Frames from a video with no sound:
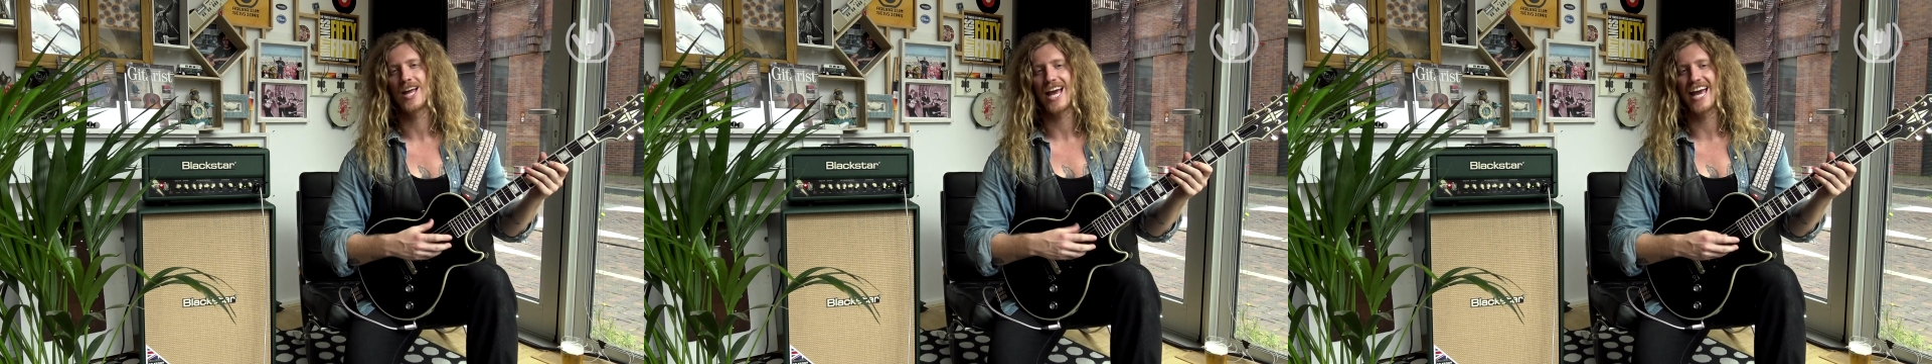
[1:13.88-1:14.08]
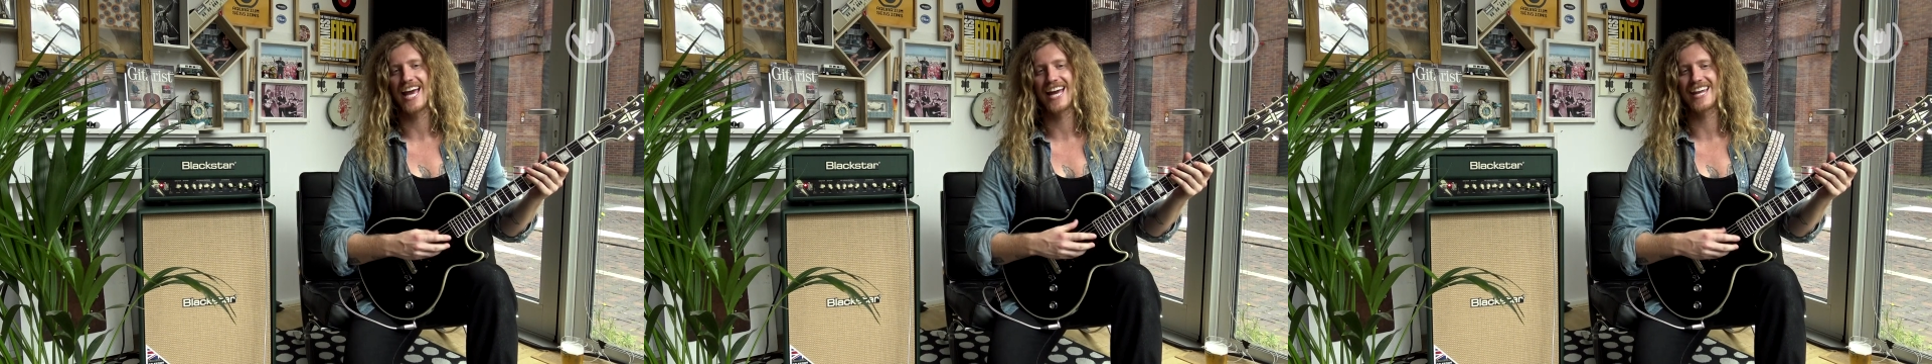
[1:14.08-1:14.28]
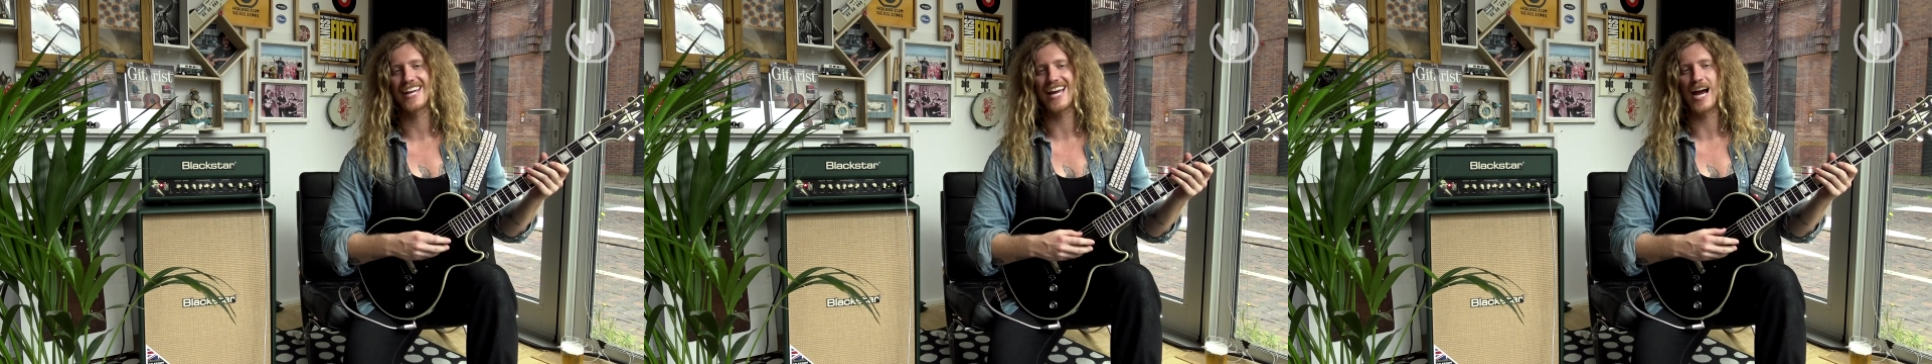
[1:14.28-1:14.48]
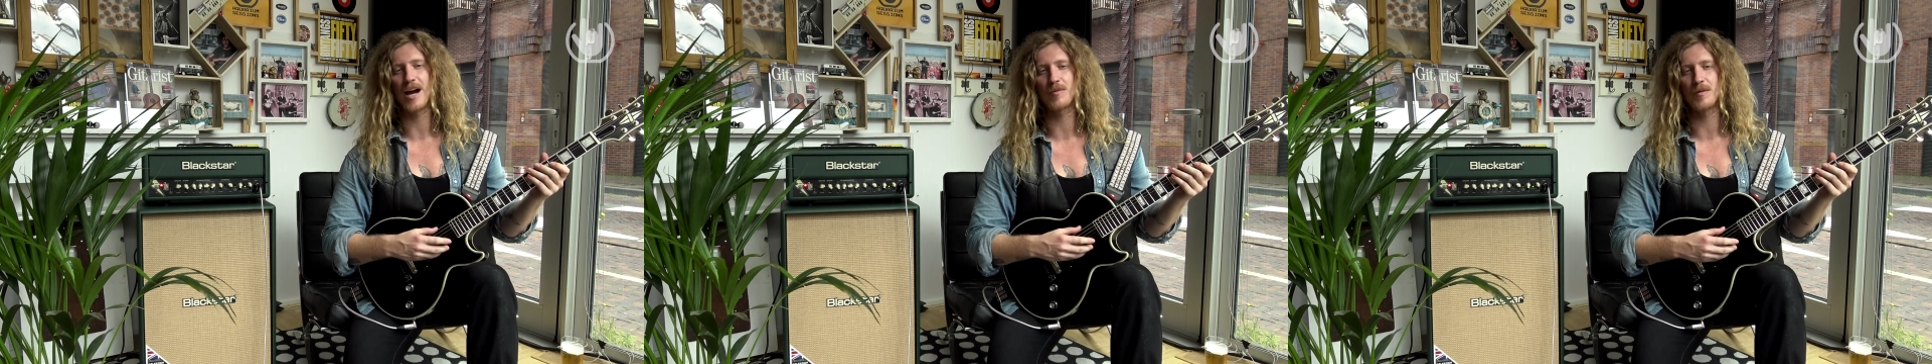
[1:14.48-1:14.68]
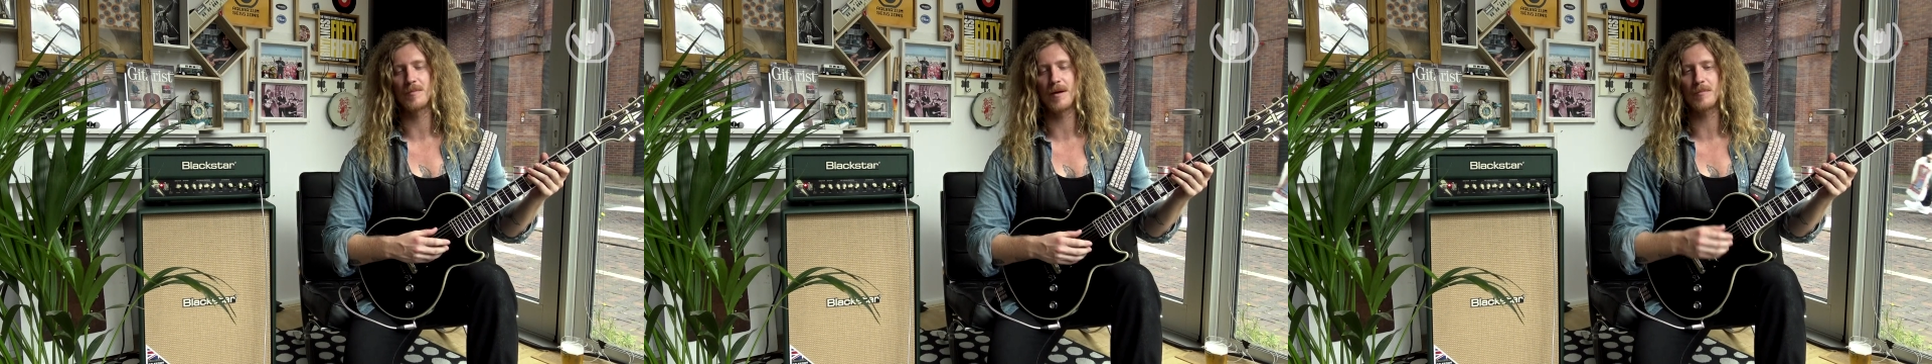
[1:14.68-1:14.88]
And I
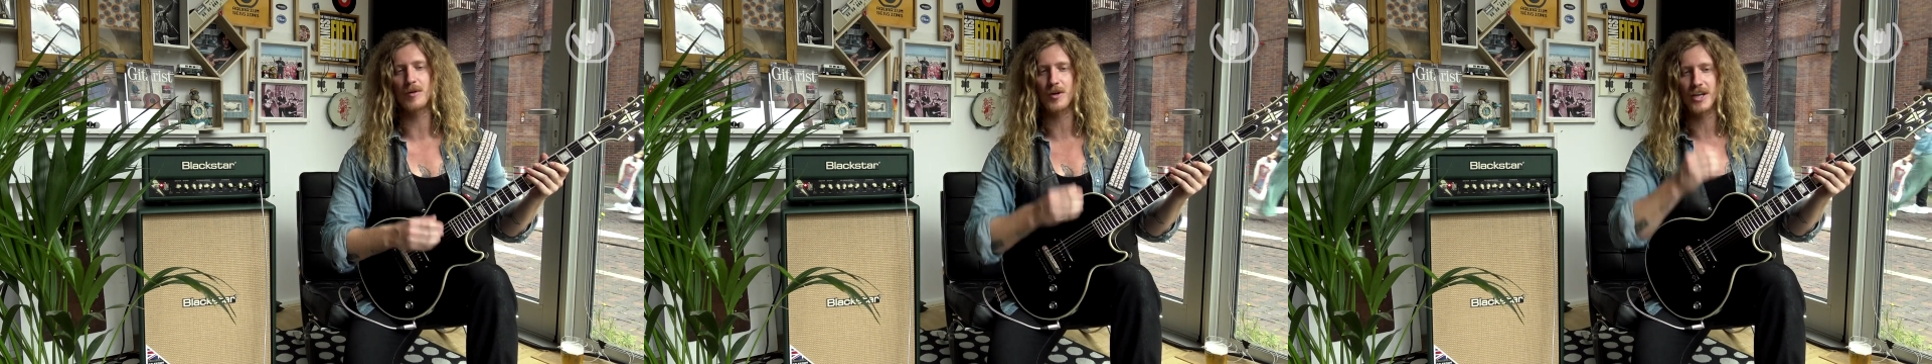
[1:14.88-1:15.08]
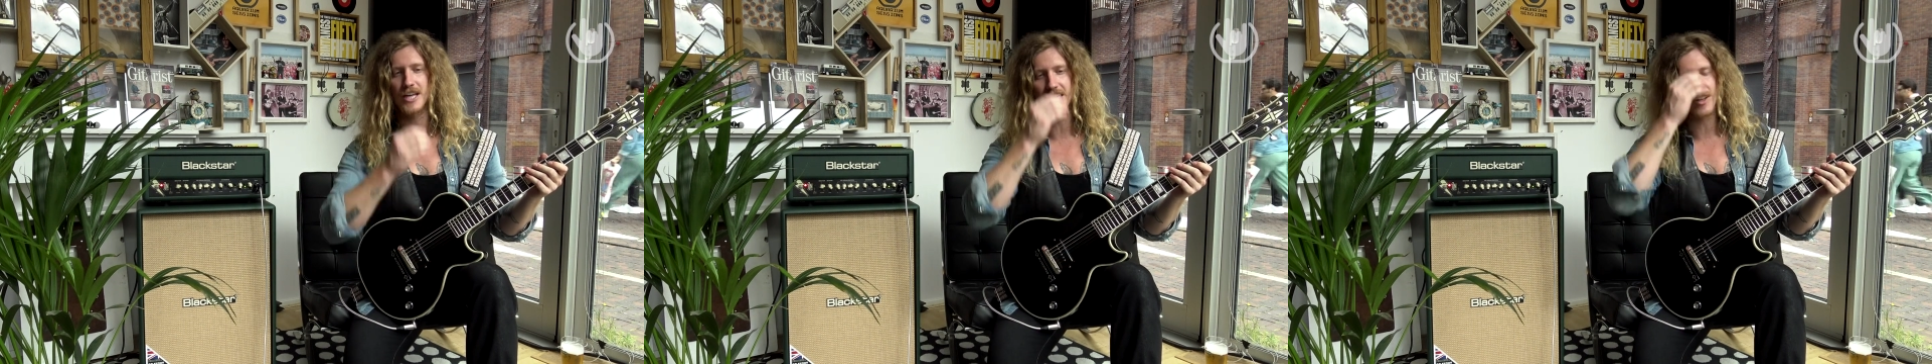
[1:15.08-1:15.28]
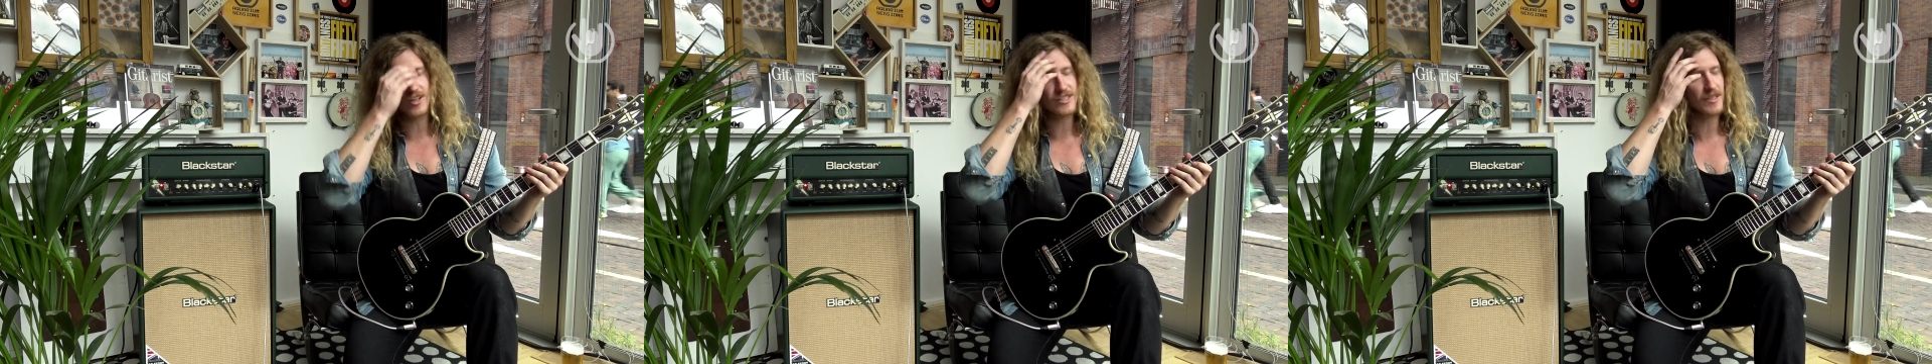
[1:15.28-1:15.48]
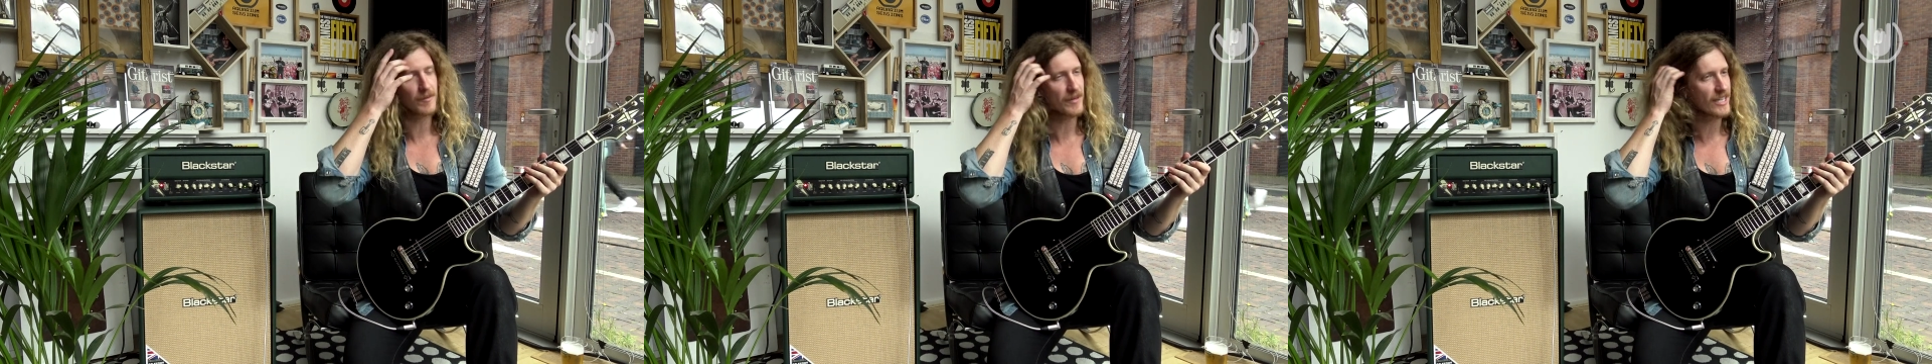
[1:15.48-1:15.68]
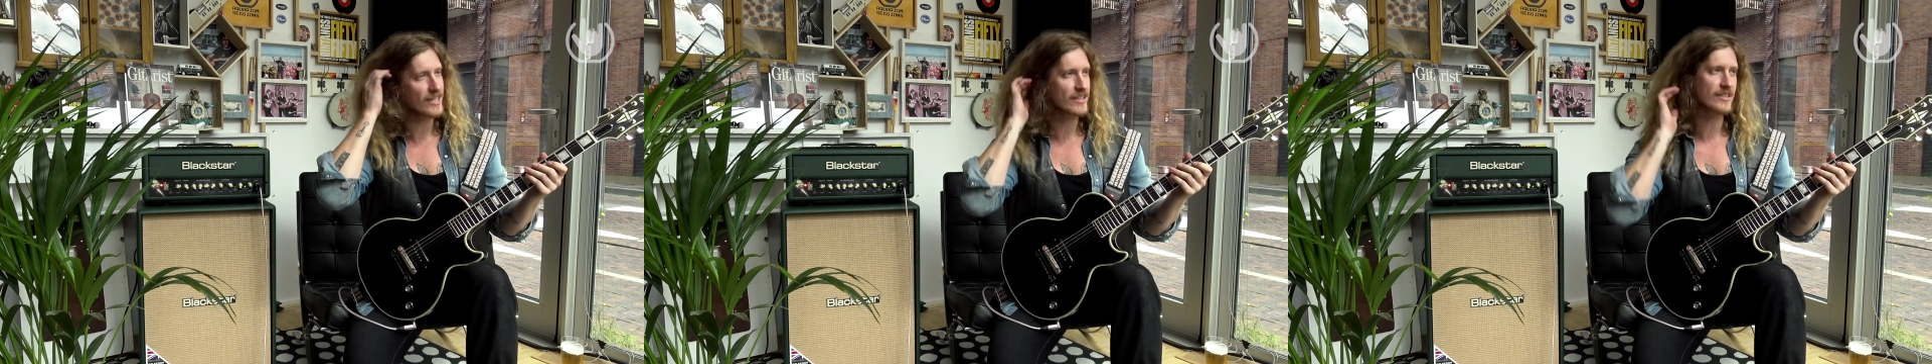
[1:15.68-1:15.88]
remember he looked at me and he